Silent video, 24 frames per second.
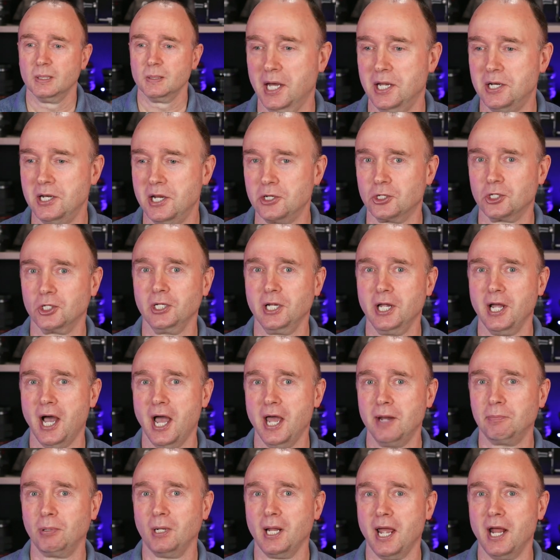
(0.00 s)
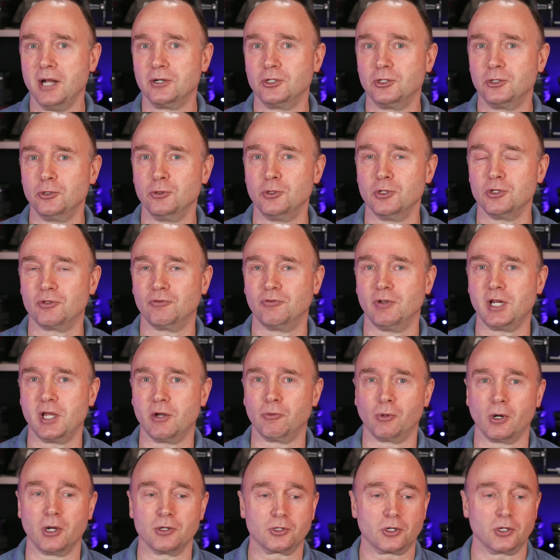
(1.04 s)
Initially, I had planned to do this video
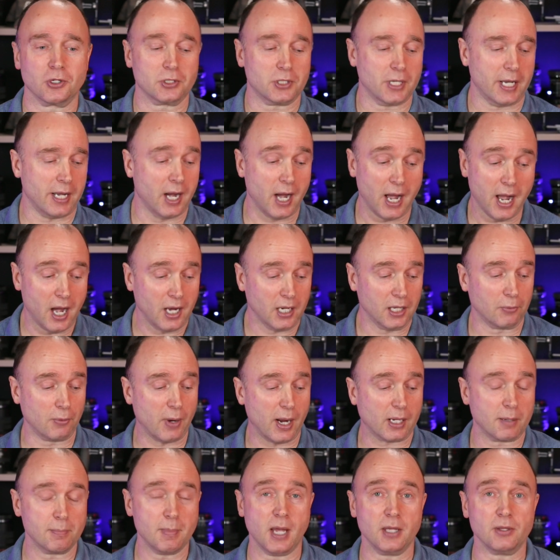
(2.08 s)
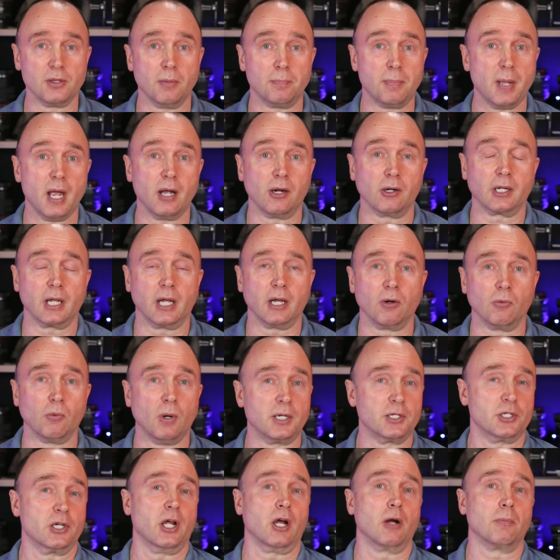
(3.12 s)
where I was going to say I highly recommend the Pergear
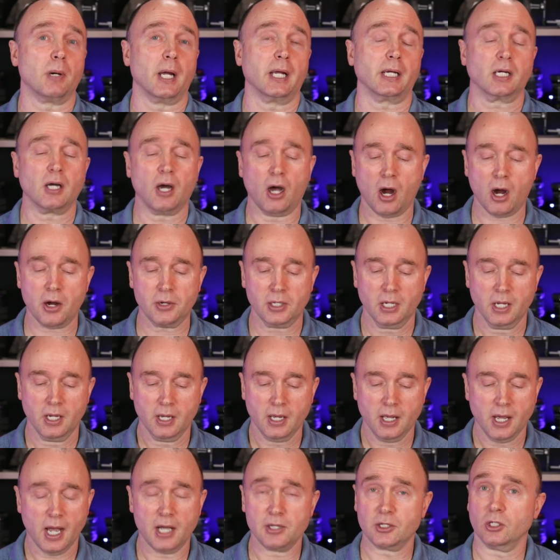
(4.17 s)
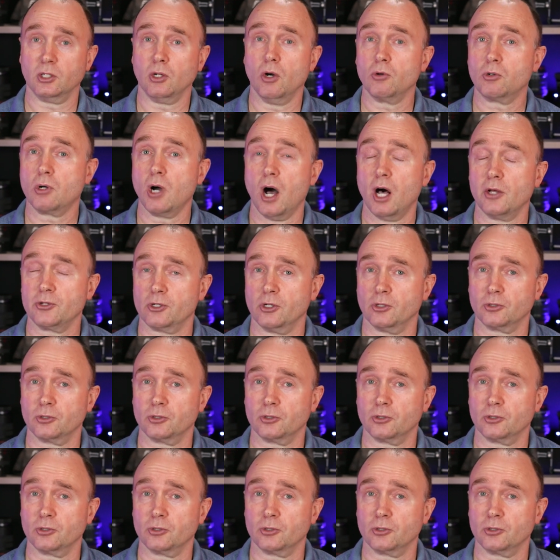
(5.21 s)
1TB card as a low-cost